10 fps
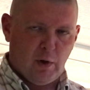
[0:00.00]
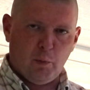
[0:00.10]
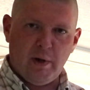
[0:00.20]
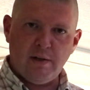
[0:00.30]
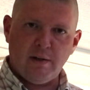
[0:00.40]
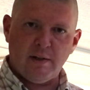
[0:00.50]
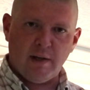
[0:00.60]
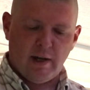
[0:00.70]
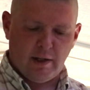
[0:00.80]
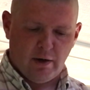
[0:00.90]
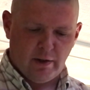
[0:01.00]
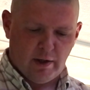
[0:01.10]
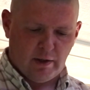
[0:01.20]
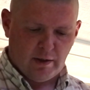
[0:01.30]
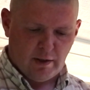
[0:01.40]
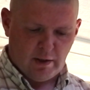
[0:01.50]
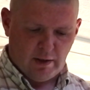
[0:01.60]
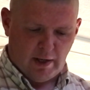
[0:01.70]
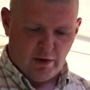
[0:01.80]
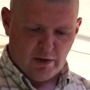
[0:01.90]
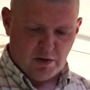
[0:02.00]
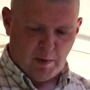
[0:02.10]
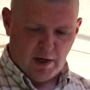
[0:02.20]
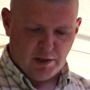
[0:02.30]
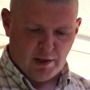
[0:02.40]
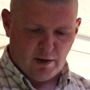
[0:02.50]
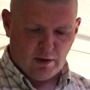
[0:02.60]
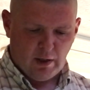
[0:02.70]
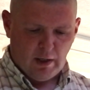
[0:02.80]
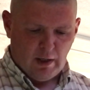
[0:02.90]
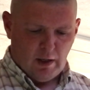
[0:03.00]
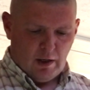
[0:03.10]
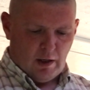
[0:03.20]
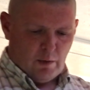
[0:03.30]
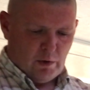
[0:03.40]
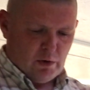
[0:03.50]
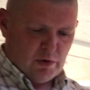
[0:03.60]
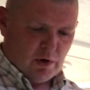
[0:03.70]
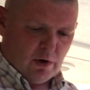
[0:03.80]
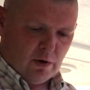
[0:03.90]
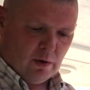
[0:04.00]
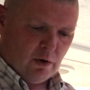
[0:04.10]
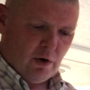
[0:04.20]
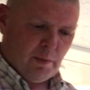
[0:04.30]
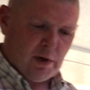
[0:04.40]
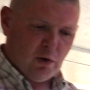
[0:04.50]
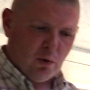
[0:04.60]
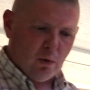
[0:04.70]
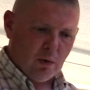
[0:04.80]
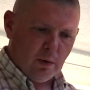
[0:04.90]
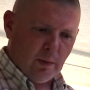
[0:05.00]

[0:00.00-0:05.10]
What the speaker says: piece inside there that you can smash down, and we use our crimping tool.